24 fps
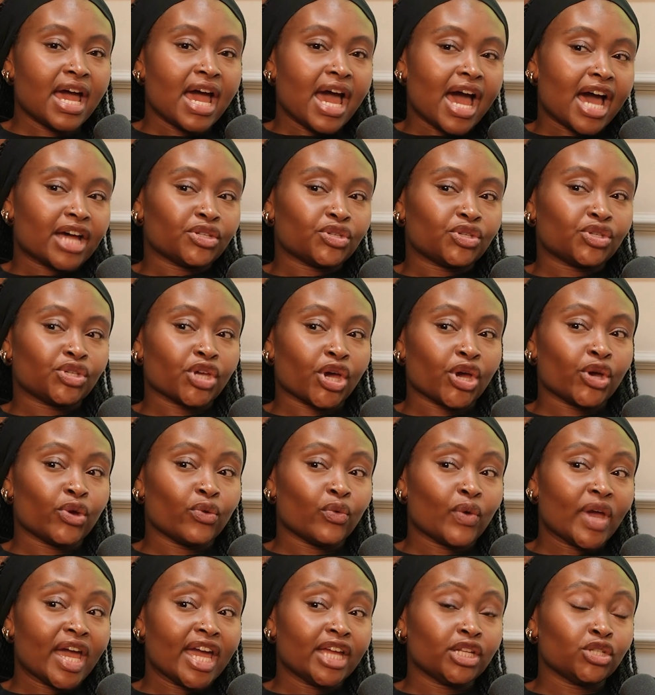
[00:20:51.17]
And so
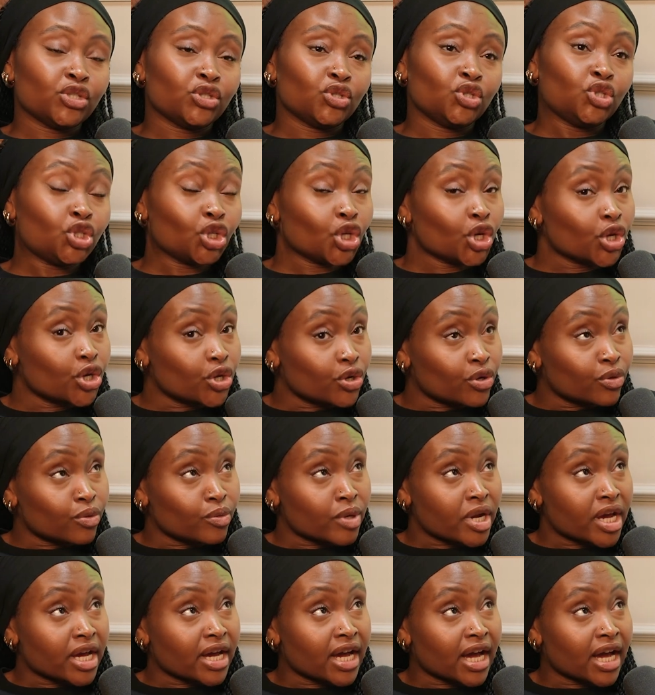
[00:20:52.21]
in June,